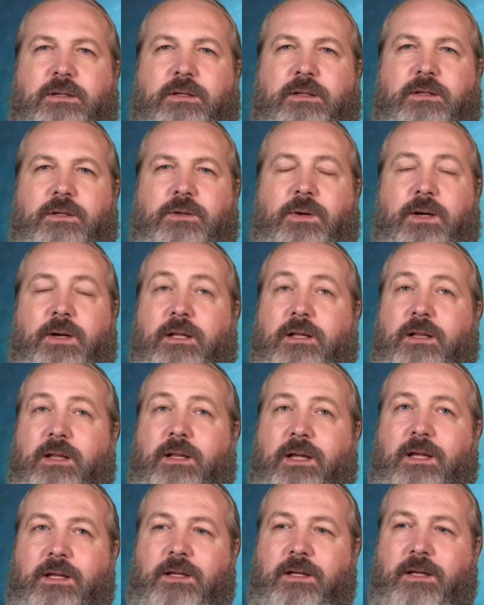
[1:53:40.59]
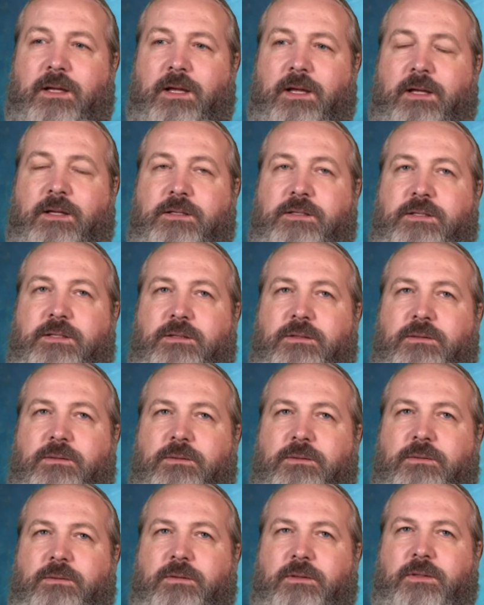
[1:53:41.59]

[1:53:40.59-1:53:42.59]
critically and to